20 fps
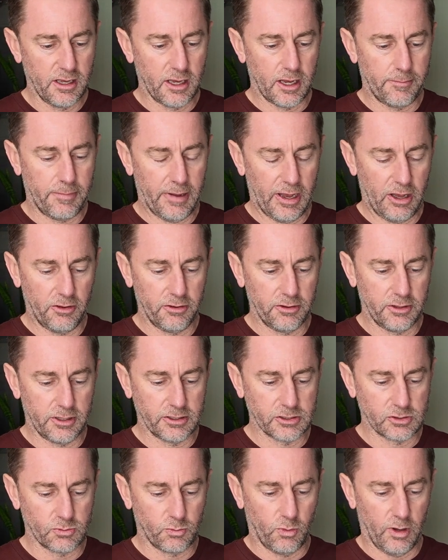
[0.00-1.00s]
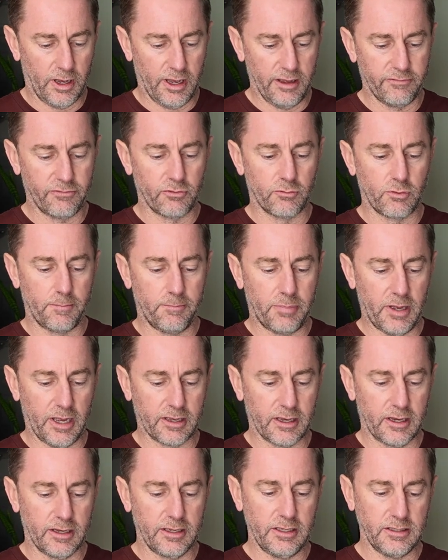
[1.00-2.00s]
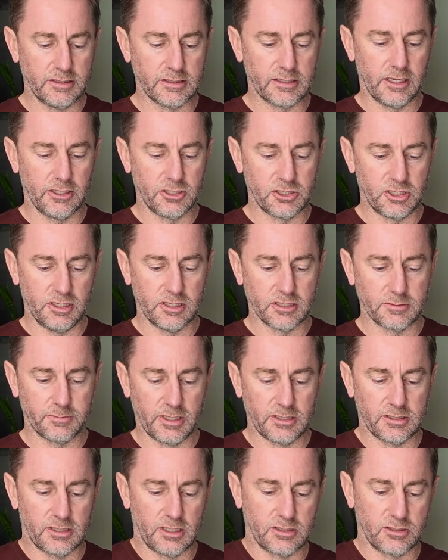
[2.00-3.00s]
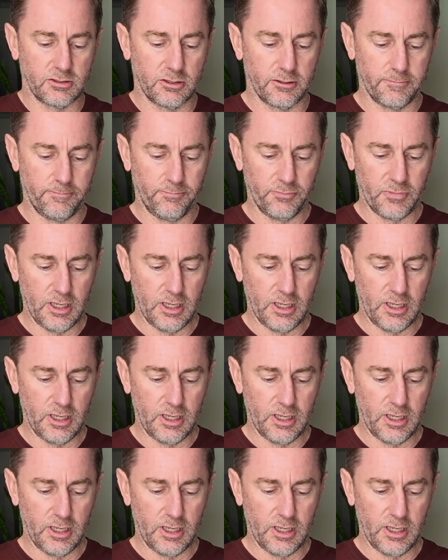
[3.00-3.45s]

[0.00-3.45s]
about his wife Rebekah, he said, "She is my sister."